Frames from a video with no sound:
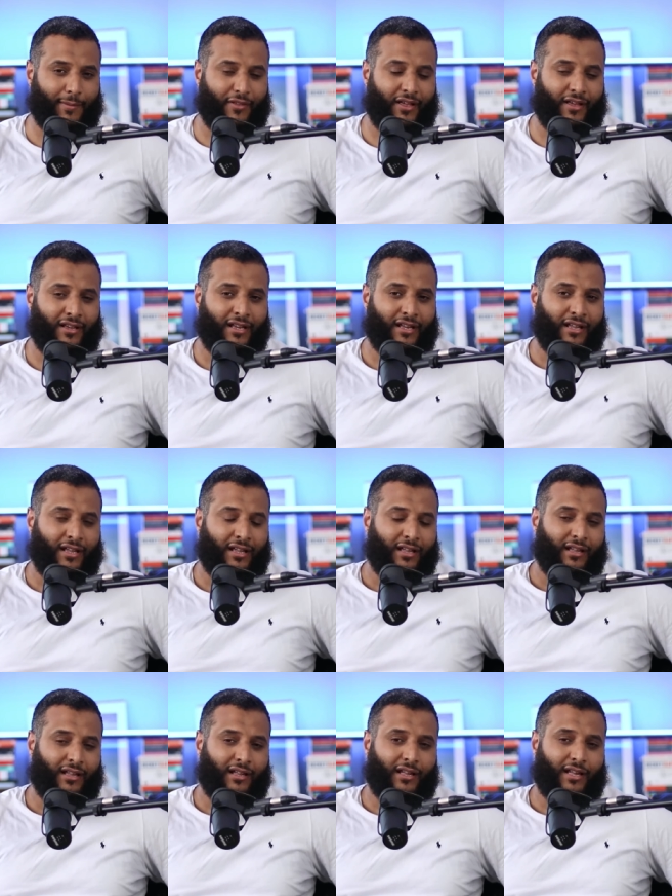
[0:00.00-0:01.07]
about that
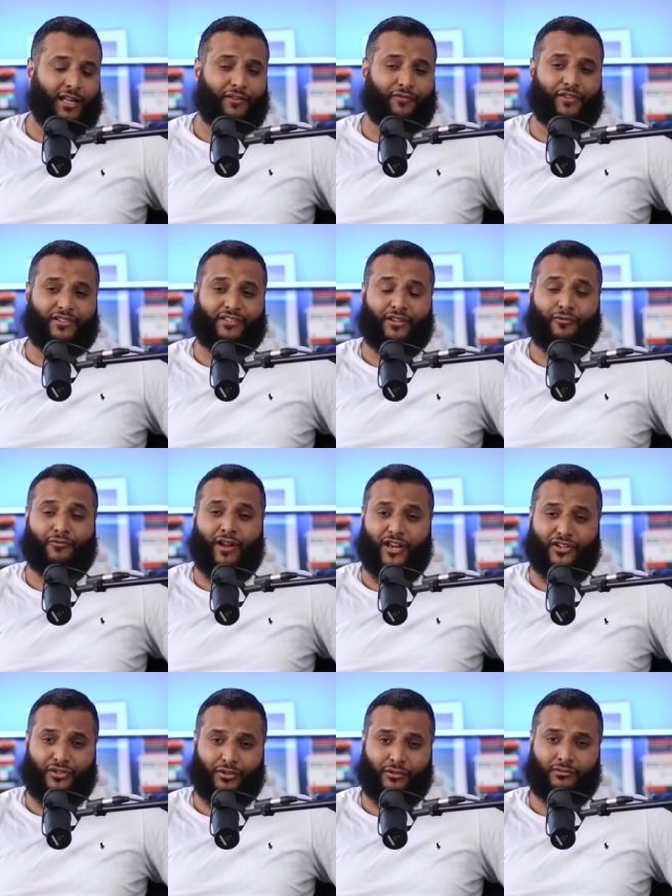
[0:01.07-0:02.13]
if it's a
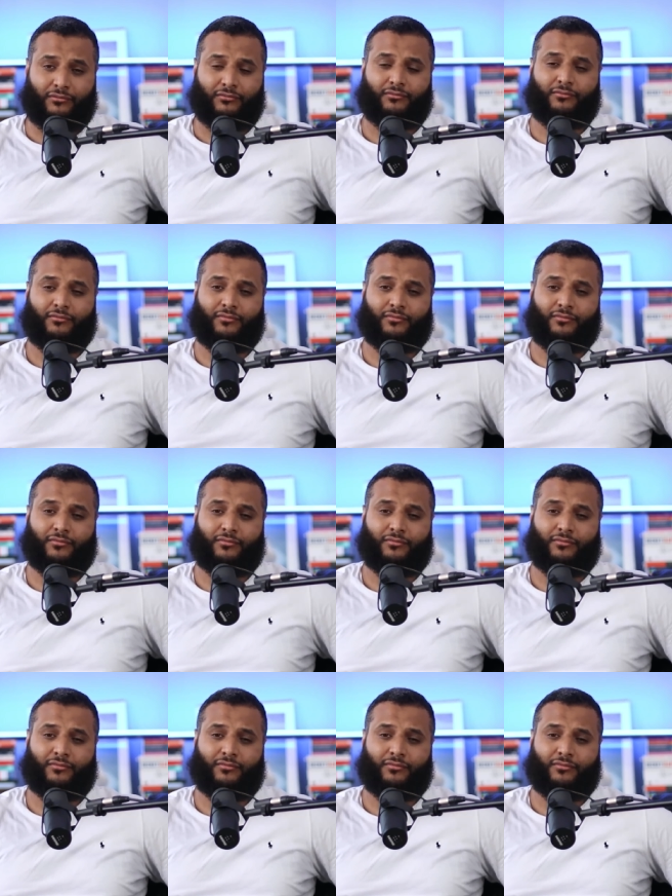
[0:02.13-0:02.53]
rational